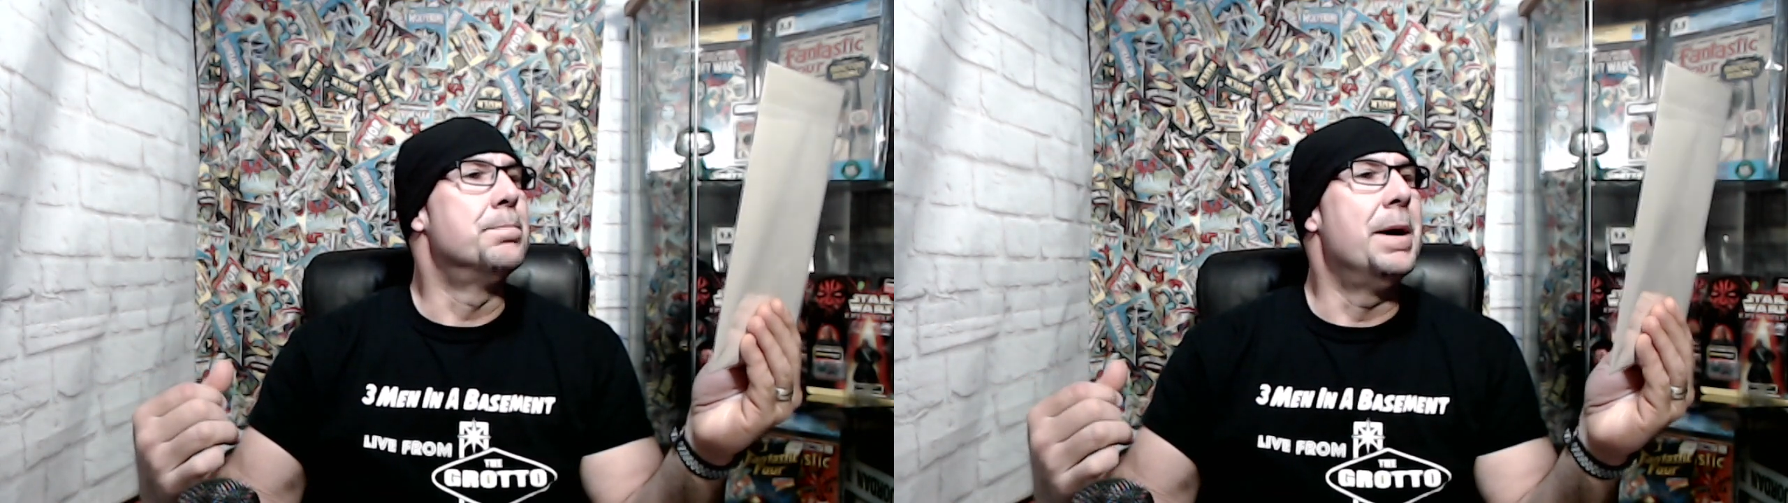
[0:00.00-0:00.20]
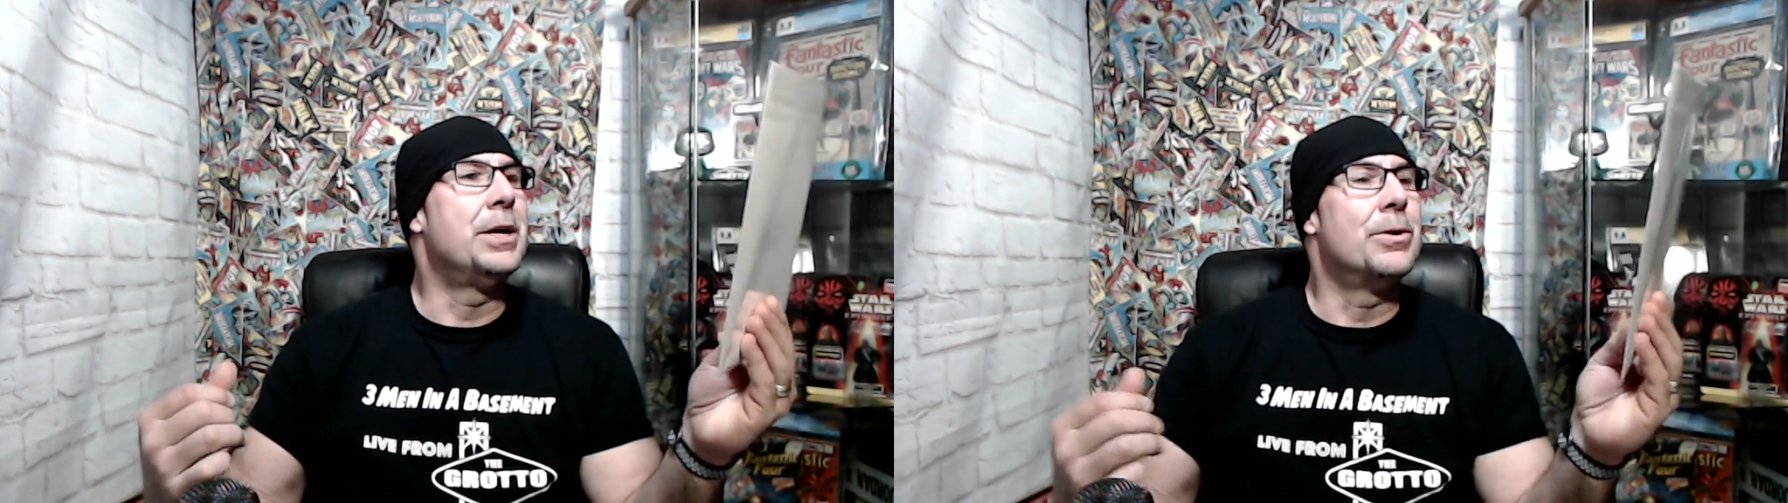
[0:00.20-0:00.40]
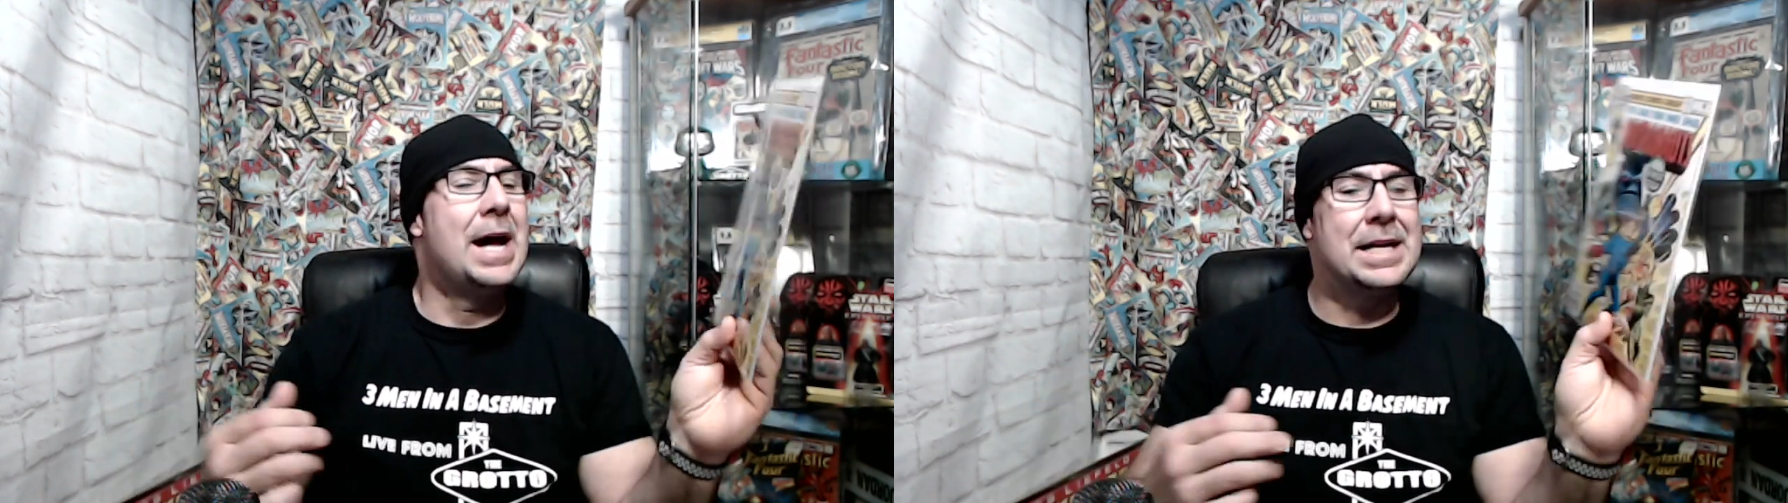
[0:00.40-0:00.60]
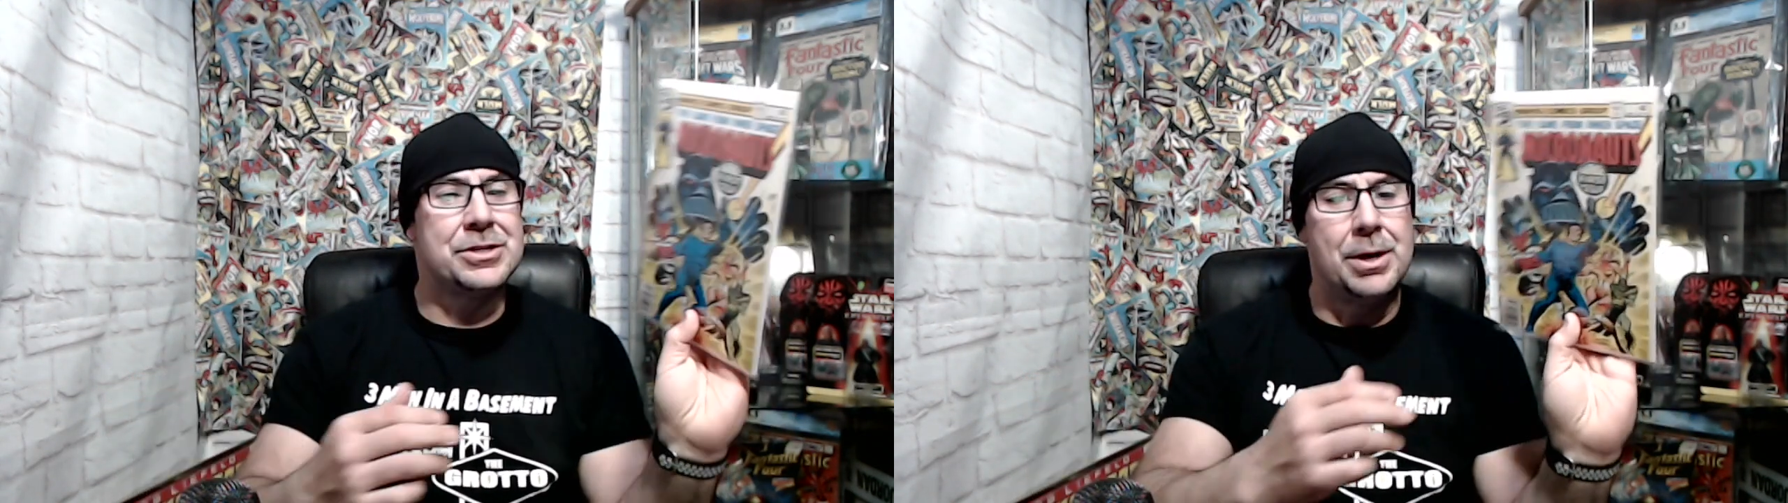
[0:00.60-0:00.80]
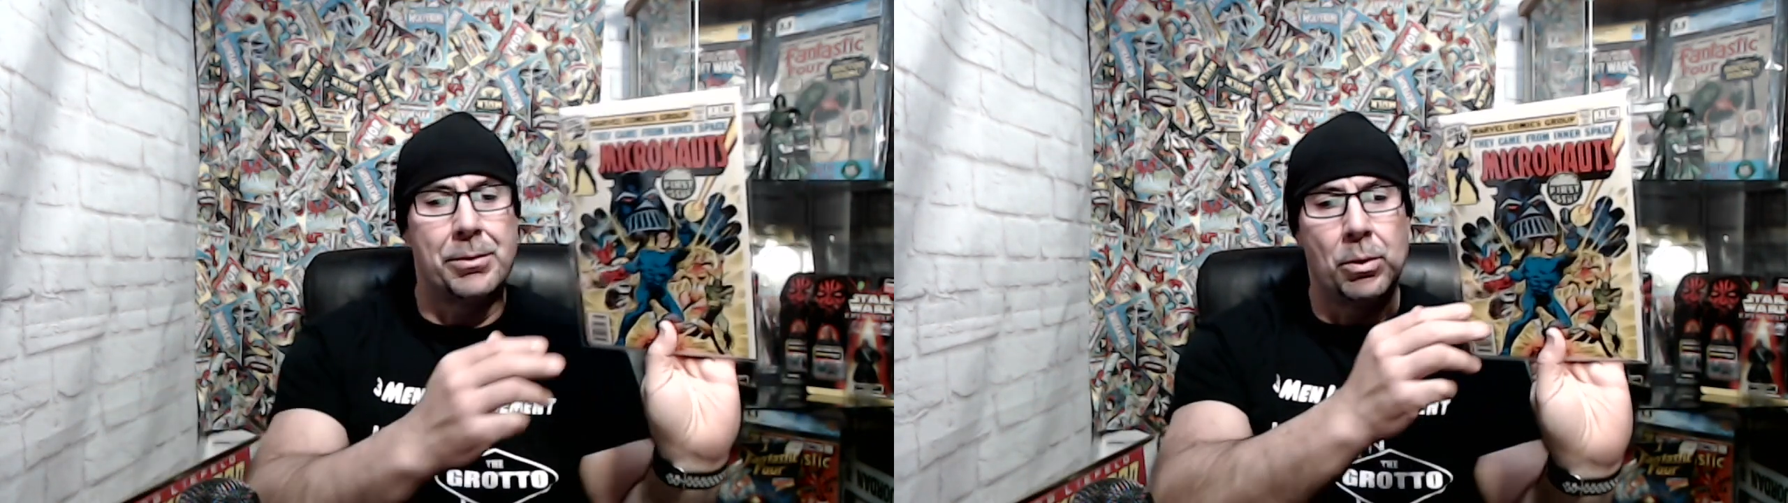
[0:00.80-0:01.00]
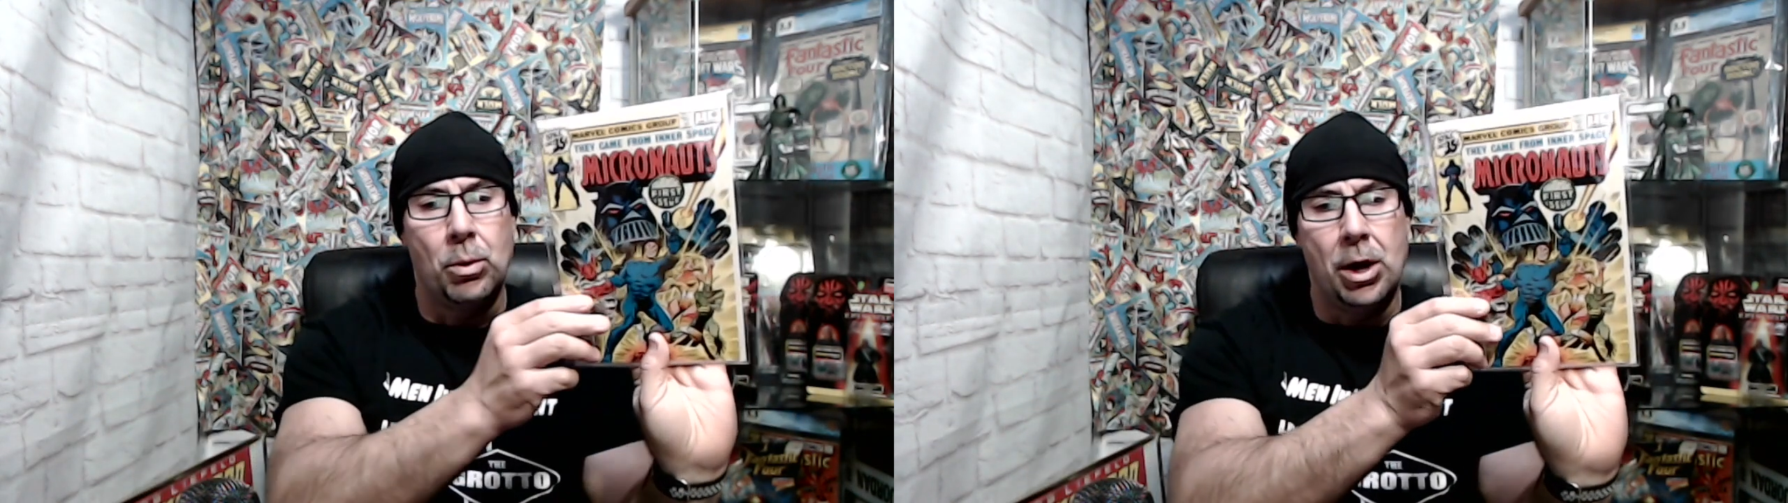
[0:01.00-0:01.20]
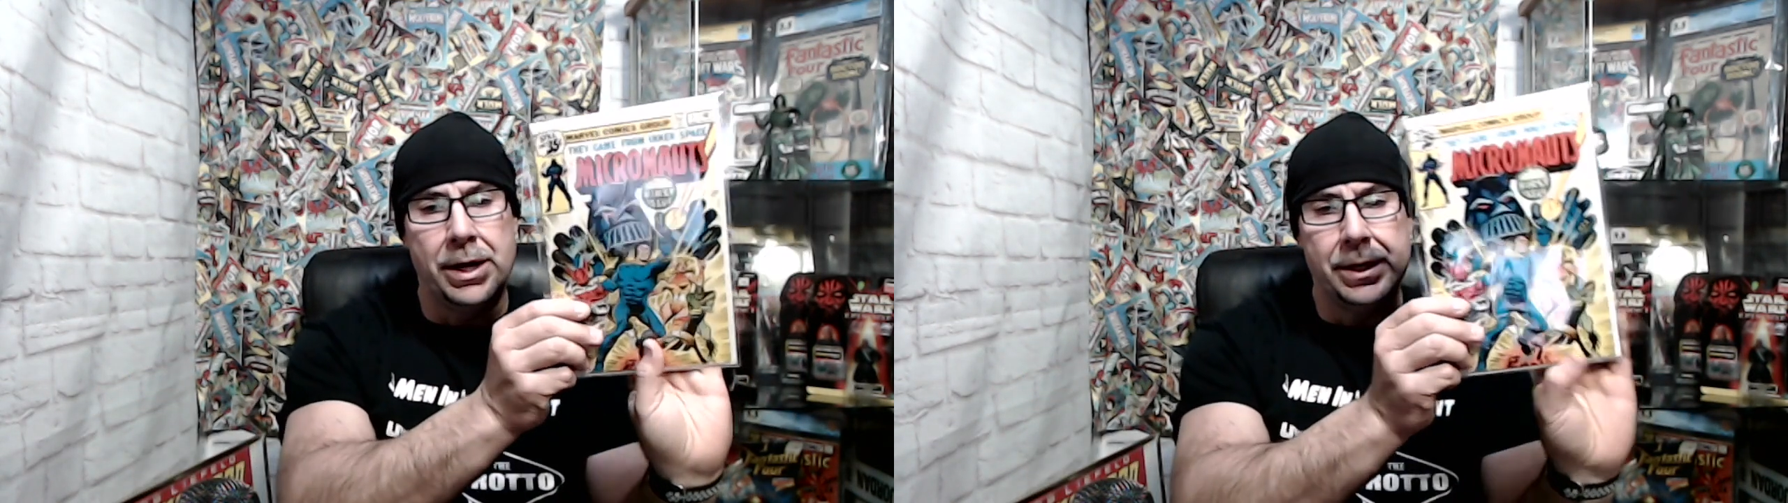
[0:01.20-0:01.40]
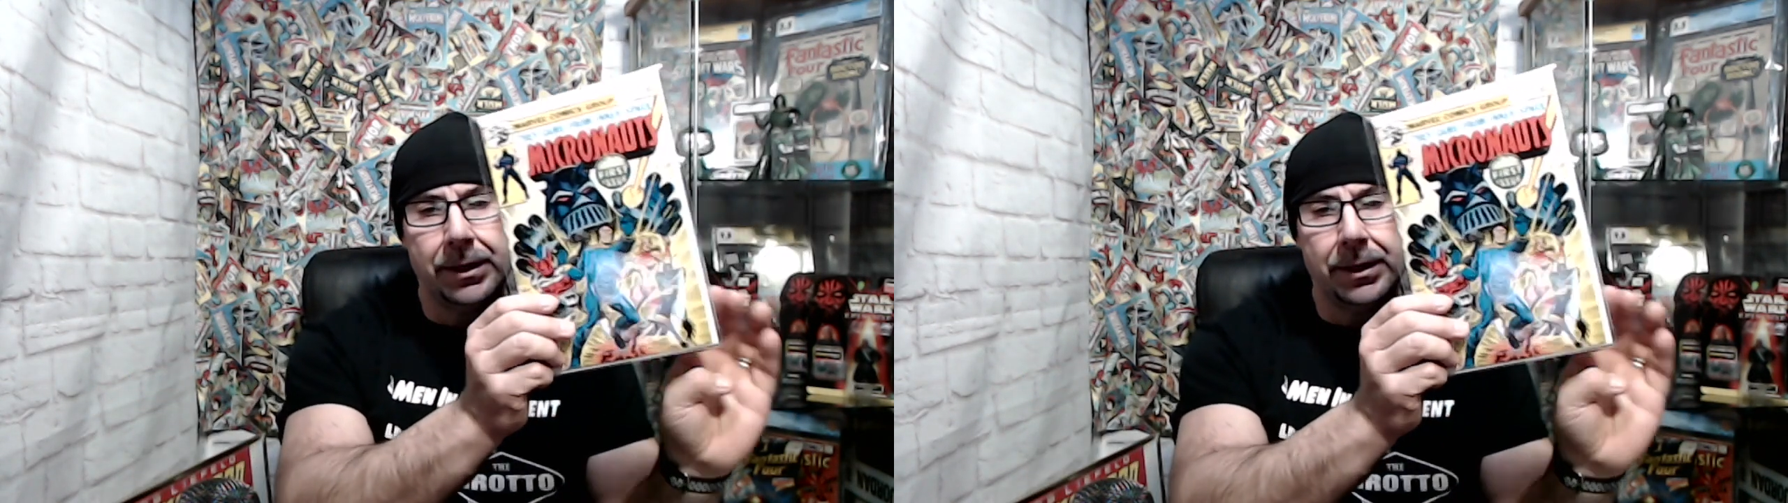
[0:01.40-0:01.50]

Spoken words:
Micronauts number 1.